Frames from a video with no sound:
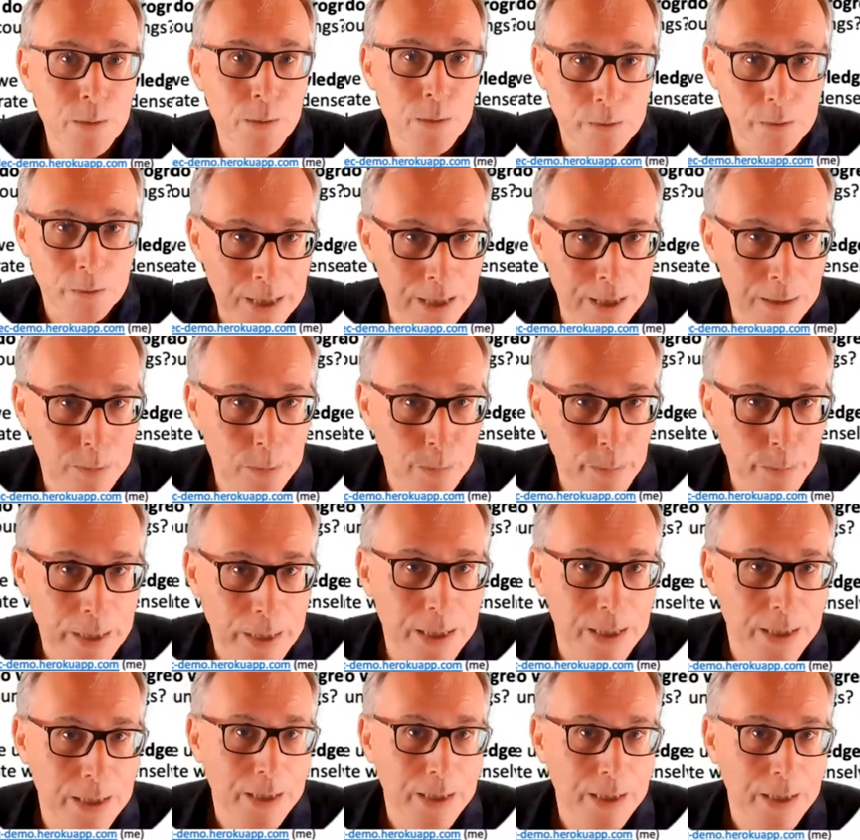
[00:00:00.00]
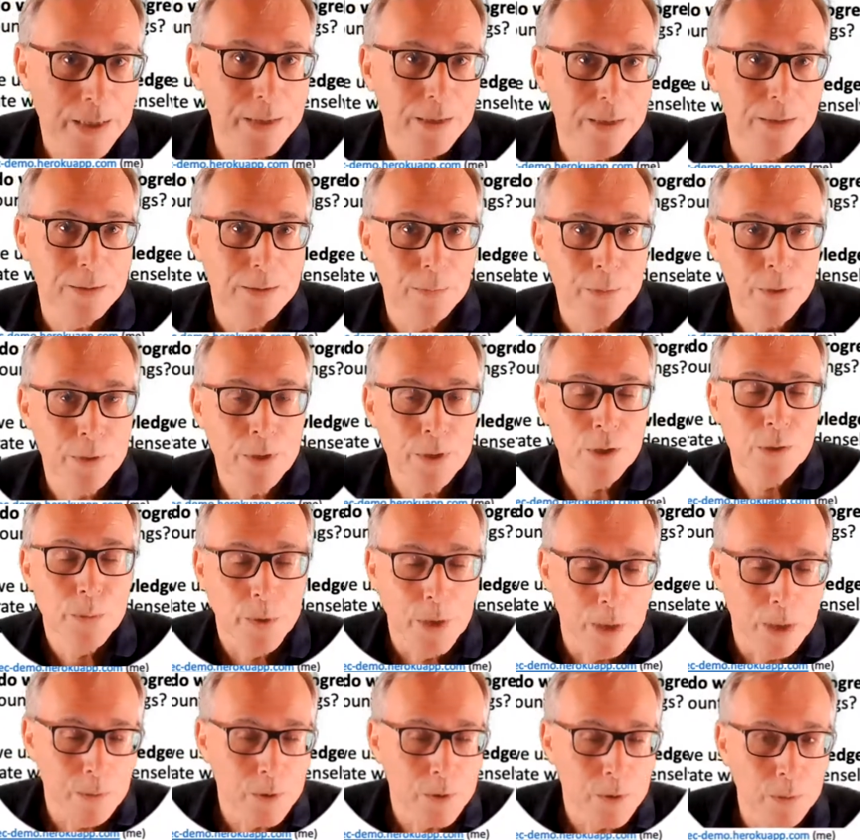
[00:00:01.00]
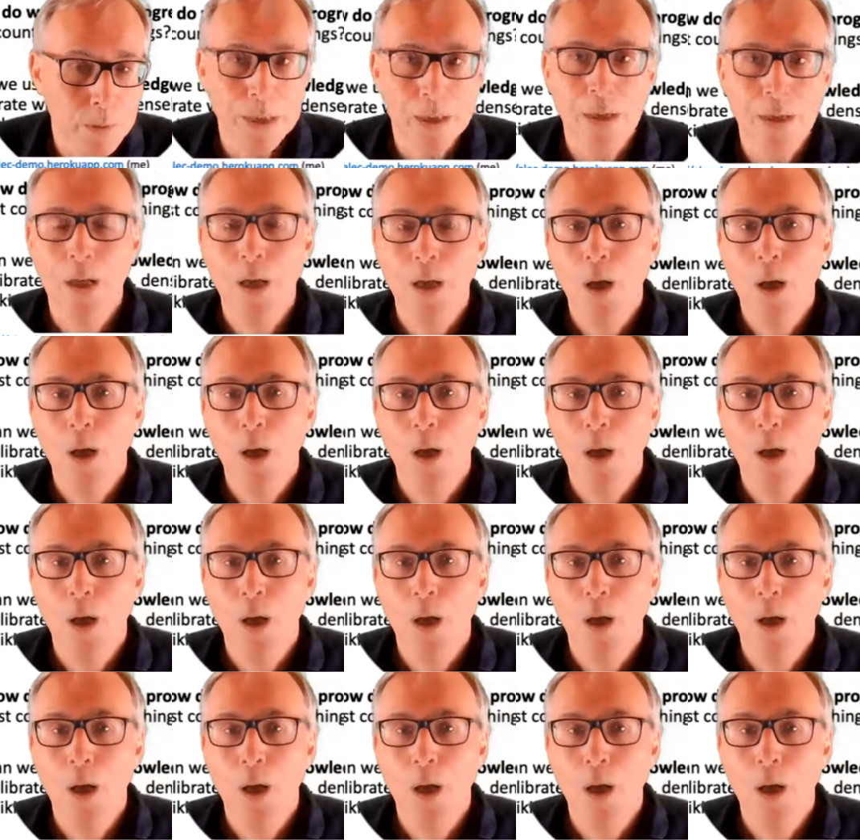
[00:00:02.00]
directly with Wikidata, which is what I'm doing,